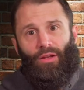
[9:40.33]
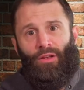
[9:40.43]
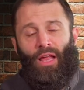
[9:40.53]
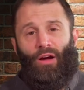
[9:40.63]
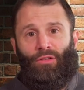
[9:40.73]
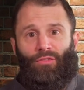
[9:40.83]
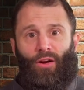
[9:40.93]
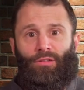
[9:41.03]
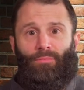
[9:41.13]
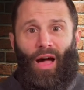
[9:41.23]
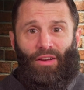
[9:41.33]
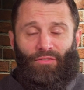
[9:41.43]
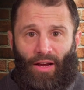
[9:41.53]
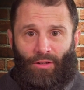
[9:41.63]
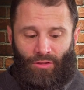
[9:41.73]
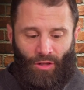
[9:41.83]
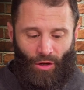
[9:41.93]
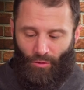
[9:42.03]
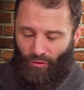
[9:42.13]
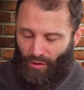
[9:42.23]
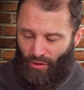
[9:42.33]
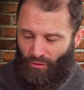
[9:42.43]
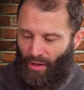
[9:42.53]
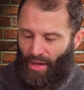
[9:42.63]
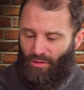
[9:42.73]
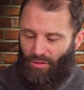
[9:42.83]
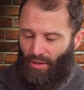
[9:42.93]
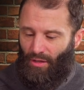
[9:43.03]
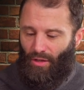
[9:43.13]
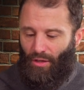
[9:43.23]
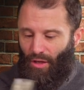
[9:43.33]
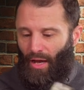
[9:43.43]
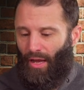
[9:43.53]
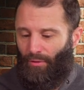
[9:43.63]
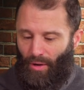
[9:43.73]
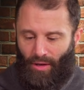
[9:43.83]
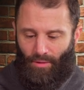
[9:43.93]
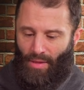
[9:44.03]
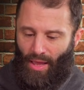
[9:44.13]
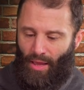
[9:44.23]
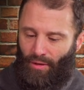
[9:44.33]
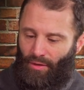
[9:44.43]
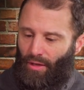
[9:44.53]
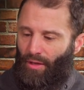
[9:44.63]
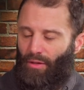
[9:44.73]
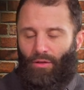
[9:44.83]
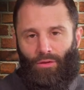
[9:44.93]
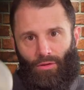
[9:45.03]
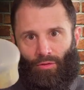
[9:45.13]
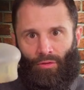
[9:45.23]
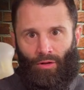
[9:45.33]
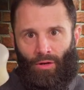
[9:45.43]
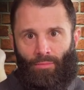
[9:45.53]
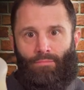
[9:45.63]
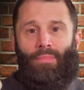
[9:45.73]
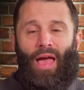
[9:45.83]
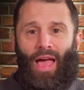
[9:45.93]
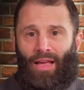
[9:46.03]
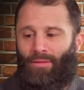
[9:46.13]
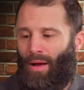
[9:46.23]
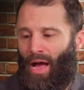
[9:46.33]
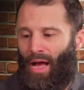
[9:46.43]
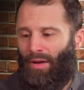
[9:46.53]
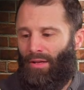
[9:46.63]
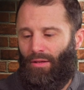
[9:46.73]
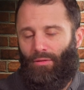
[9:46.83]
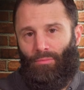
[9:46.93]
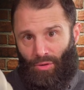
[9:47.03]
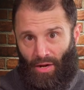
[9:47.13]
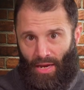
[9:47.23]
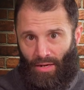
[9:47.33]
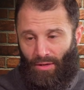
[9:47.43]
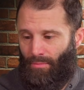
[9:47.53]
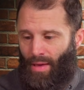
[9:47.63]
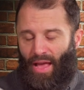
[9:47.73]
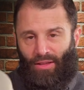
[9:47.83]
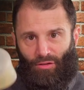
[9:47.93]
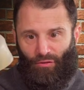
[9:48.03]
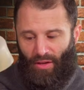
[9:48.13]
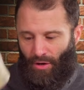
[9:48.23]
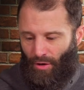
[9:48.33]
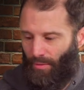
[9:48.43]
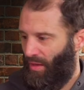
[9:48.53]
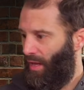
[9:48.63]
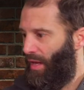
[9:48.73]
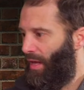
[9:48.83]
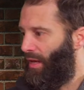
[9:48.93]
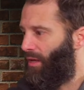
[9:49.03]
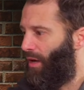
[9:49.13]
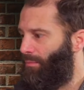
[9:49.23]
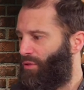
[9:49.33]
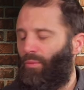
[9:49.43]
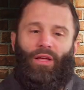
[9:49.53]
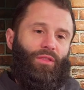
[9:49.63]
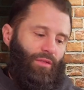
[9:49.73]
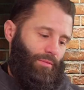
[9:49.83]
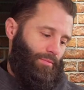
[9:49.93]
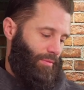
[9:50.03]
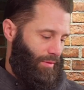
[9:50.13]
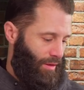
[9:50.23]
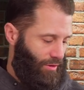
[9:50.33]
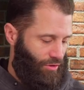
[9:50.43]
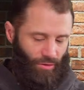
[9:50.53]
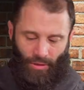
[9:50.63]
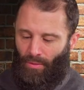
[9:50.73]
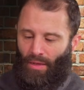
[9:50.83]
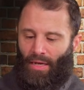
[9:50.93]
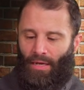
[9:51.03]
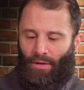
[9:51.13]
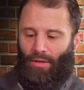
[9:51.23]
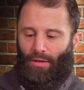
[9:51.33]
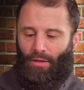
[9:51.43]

now, as far as modifiers go for your flash, I recommend the MagMod brand, MagSphere. And it comes with, and I'll show you on